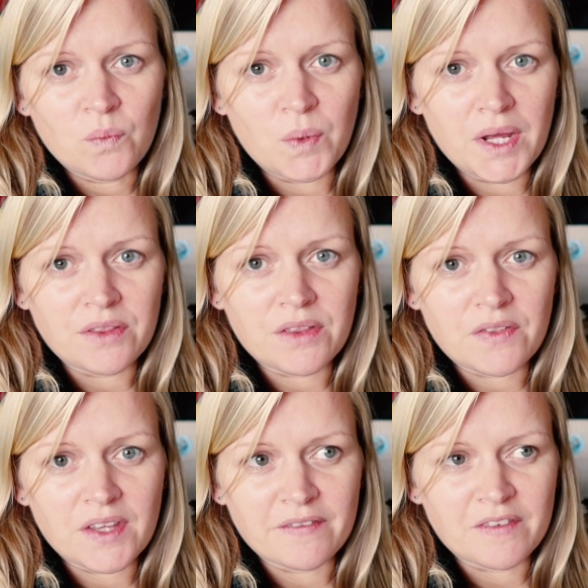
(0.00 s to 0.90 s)
with
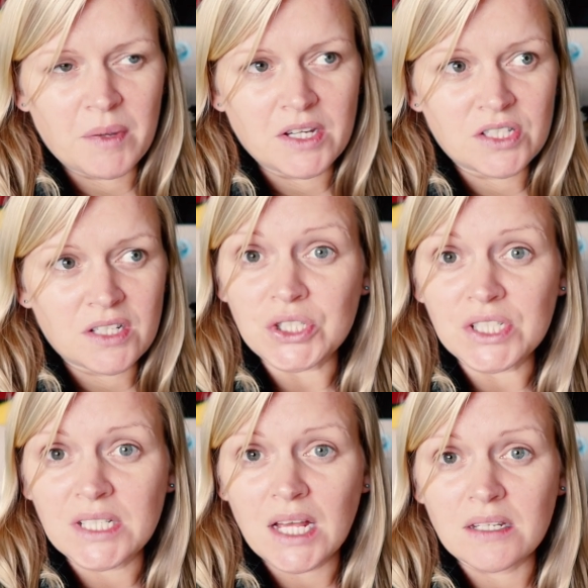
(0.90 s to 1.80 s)
the information.
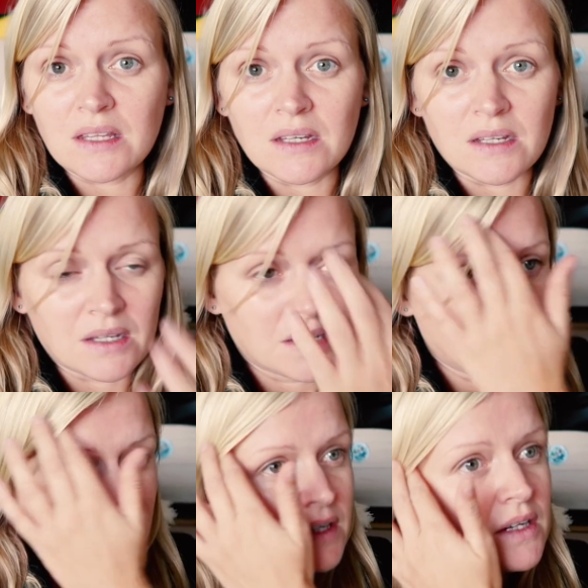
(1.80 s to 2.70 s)
She said that,
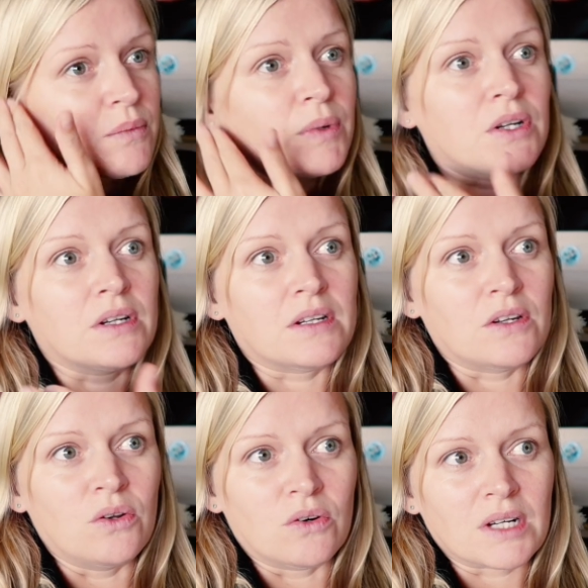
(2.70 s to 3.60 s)
you know, would
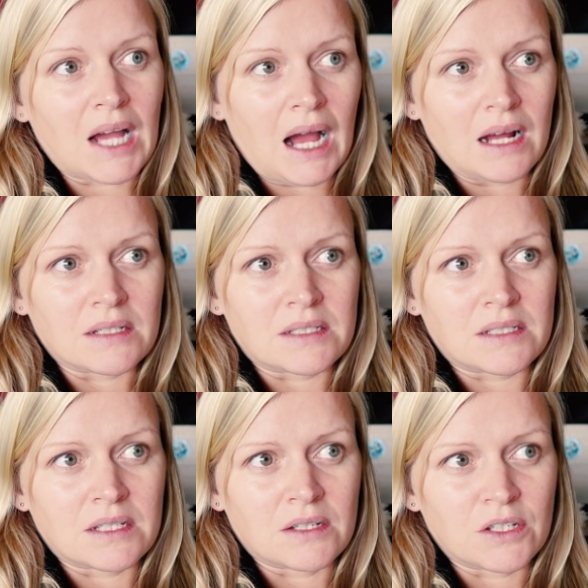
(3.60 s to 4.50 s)
look
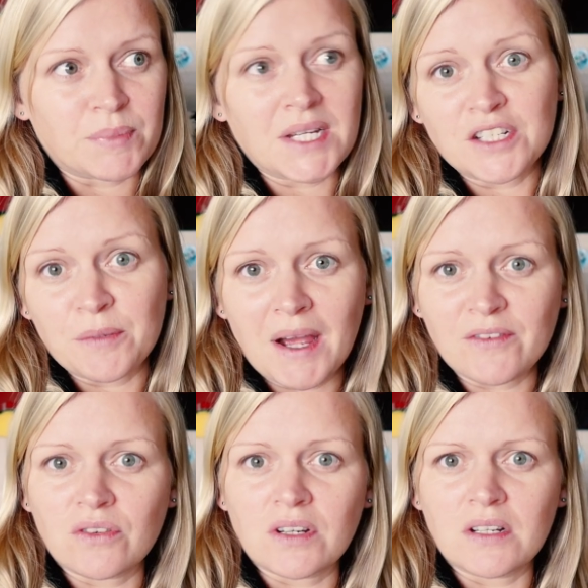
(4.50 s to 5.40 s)
at, you potentially might
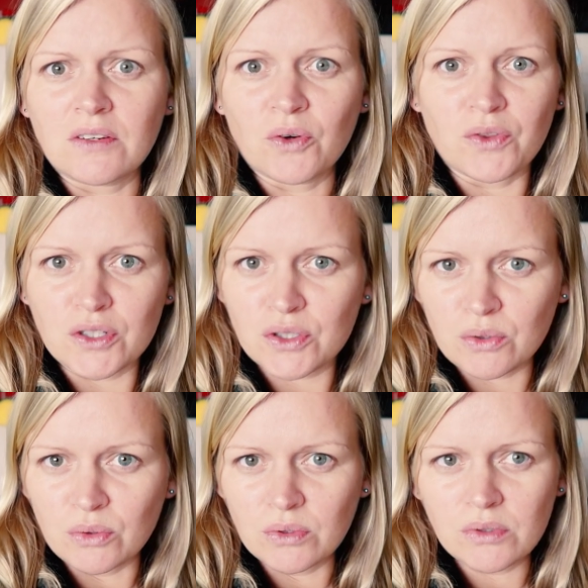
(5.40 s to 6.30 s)
have to look at other
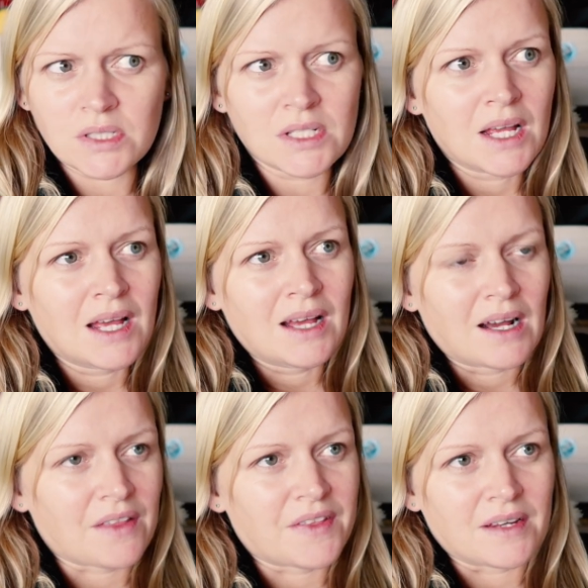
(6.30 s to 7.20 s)
schools.
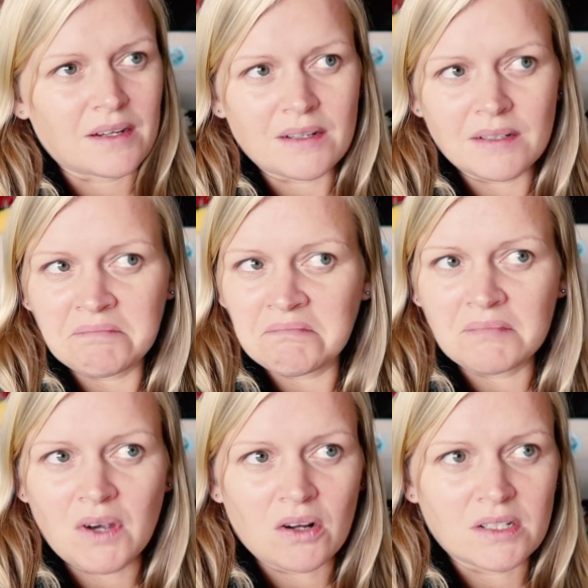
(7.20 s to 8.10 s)
I think,
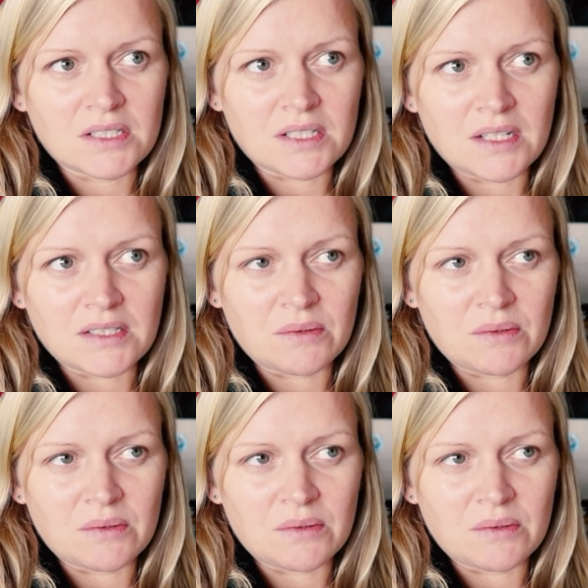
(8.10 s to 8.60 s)
honestly, I